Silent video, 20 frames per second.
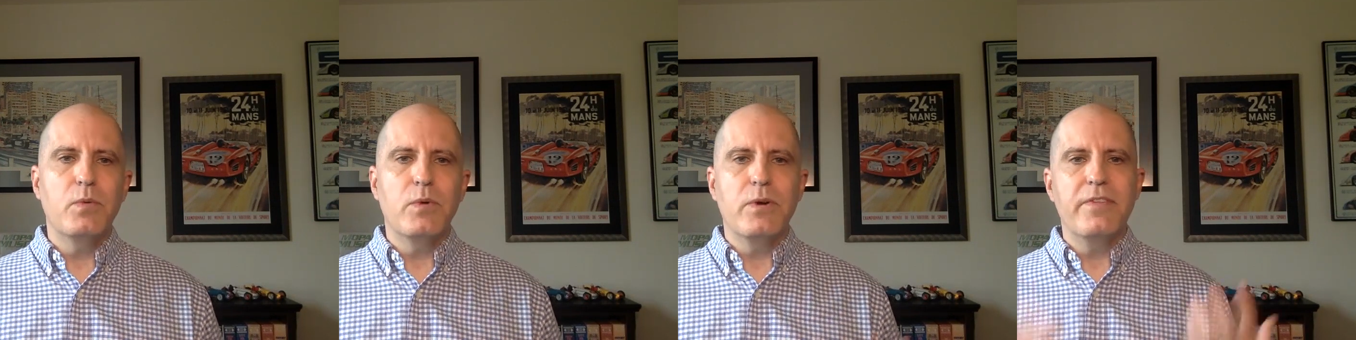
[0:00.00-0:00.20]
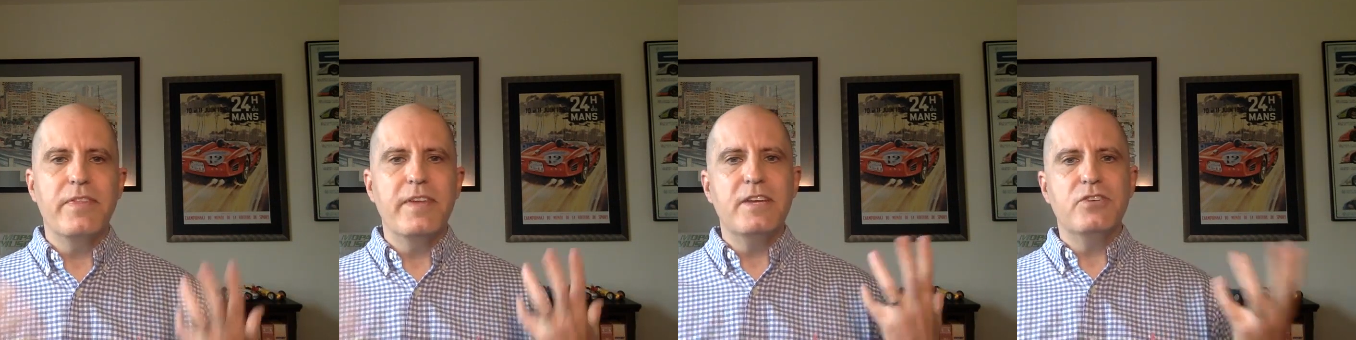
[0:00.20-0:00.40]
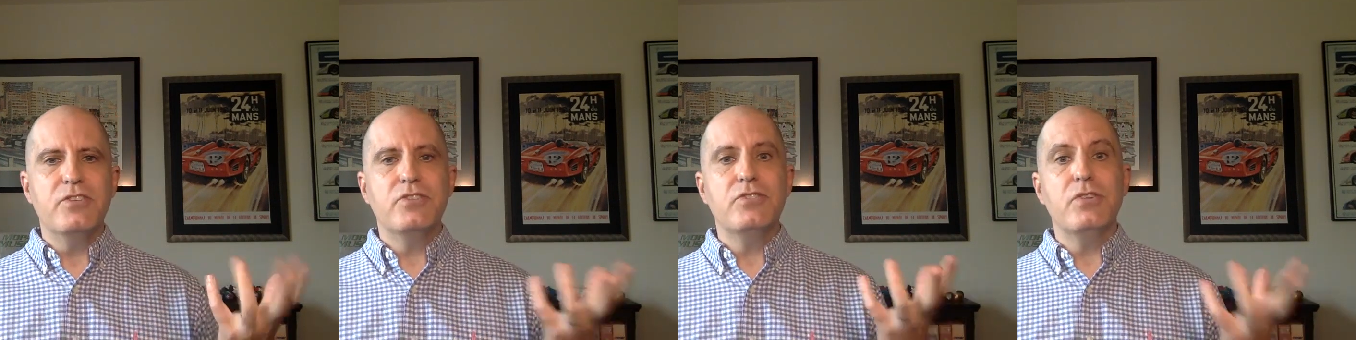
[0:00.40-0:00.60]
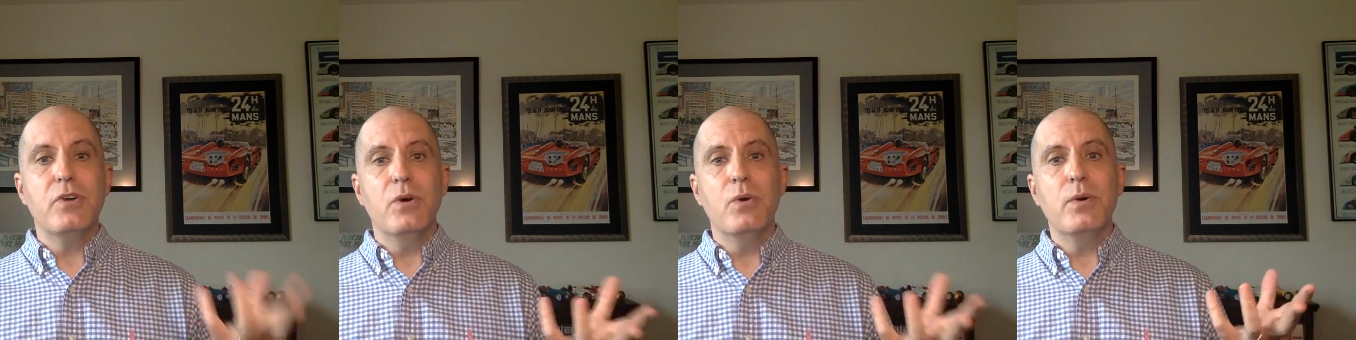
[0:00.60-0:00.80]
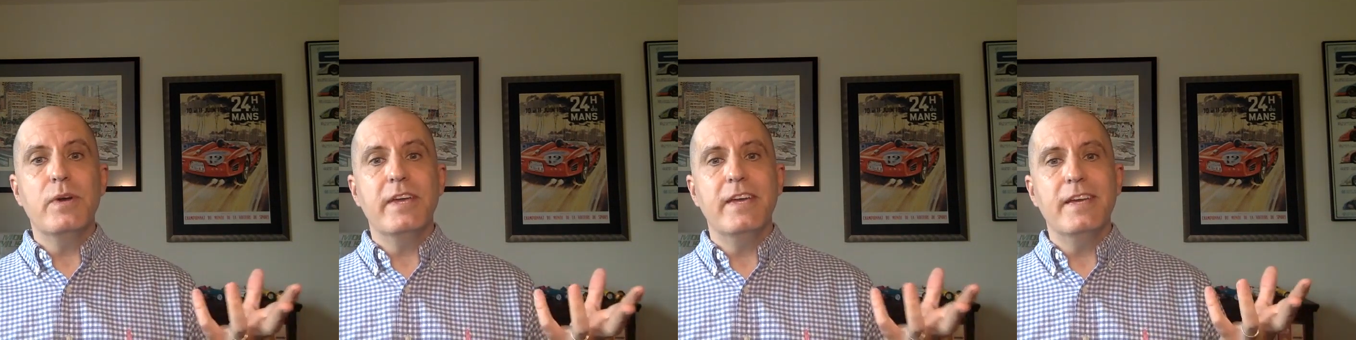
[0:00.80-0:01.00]
where they
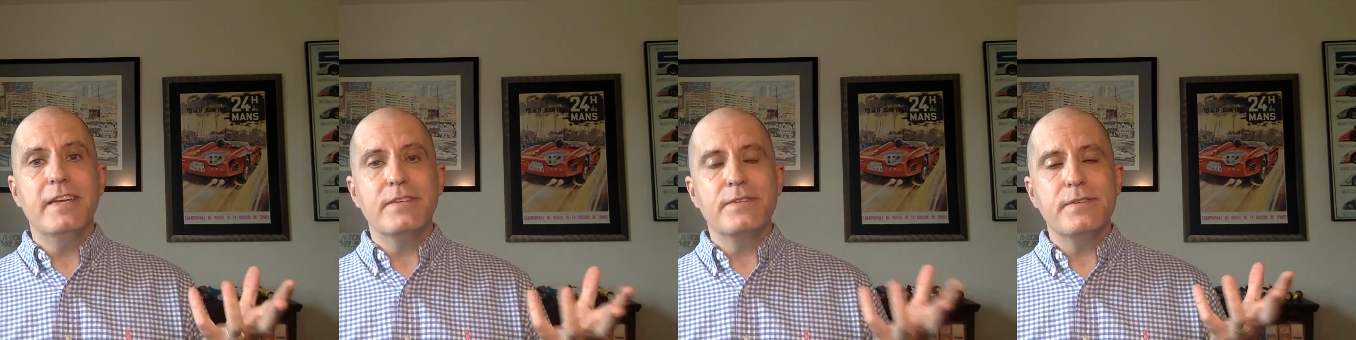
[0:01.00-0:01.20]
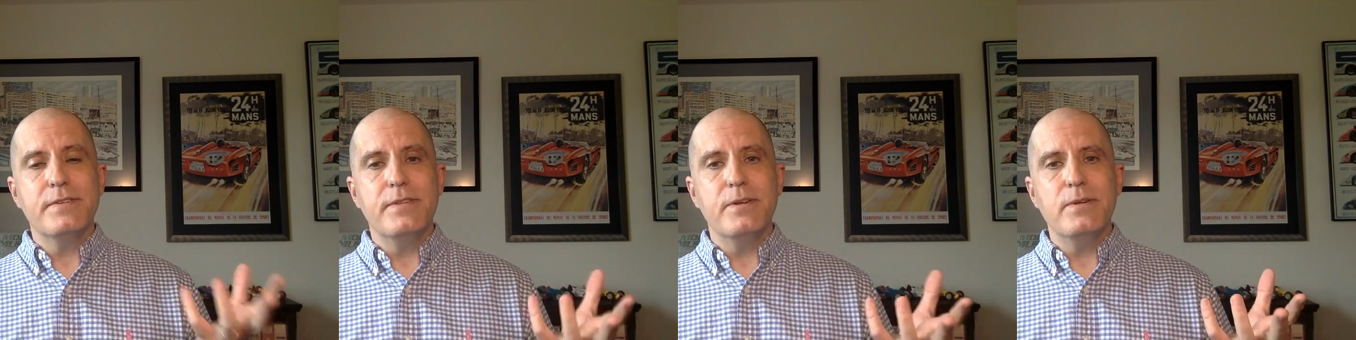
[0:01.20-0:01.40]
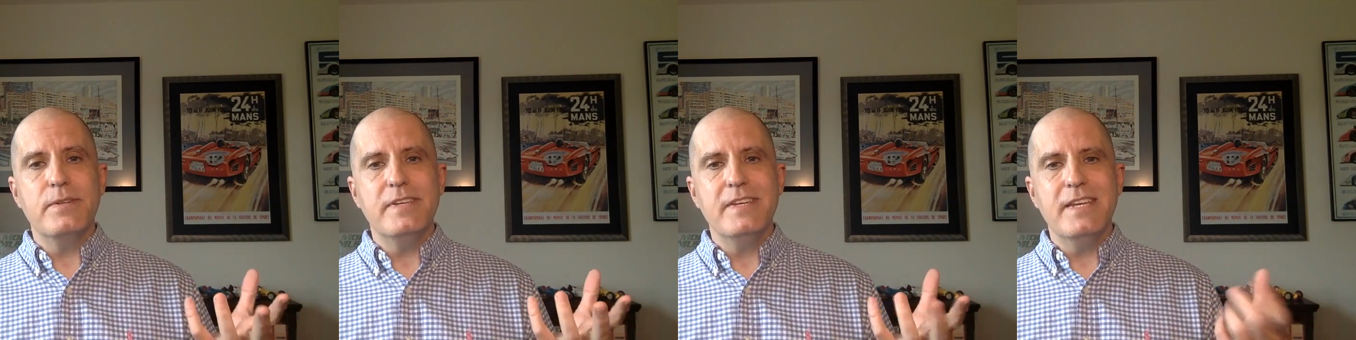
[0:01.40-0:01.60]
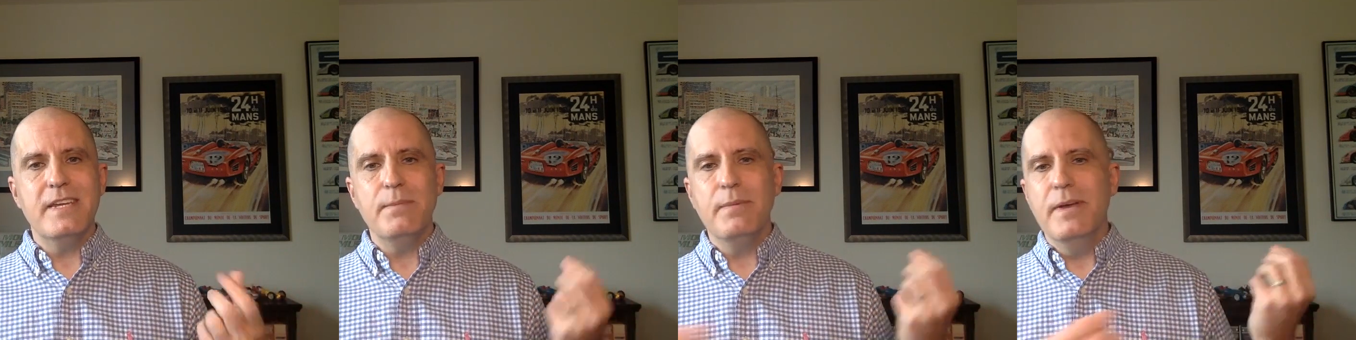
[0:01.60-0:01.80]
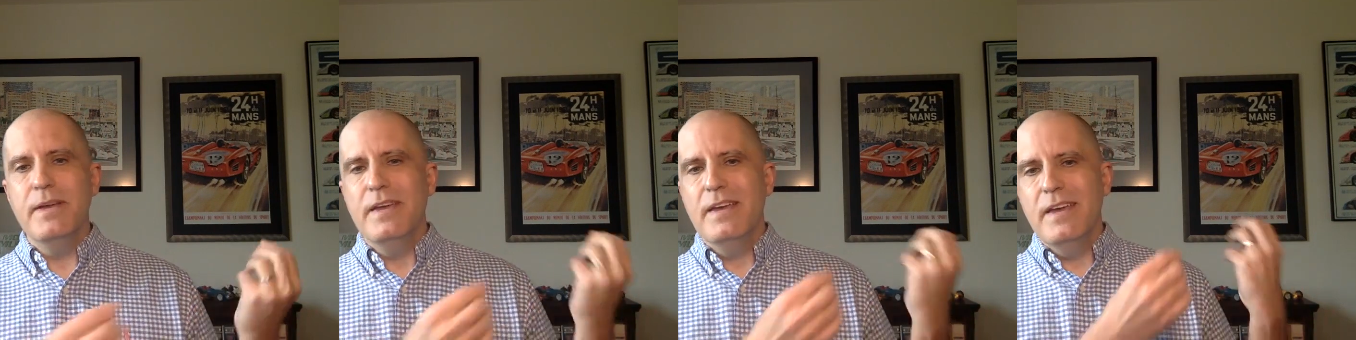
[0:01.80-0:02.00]
showcase to their
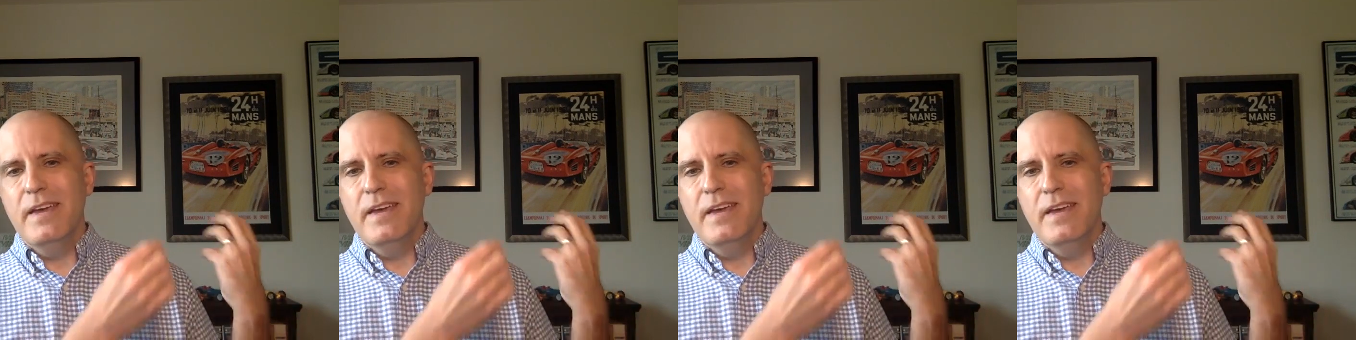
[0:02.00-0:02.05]
team,